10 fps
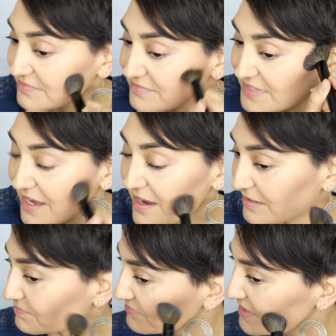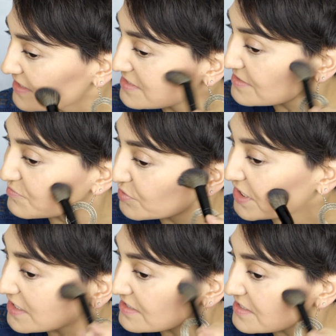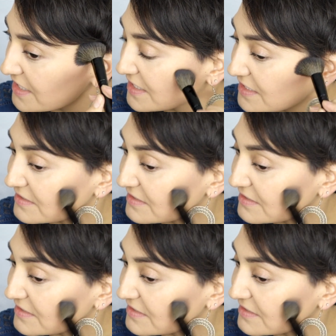yeah, it's pretty exciting.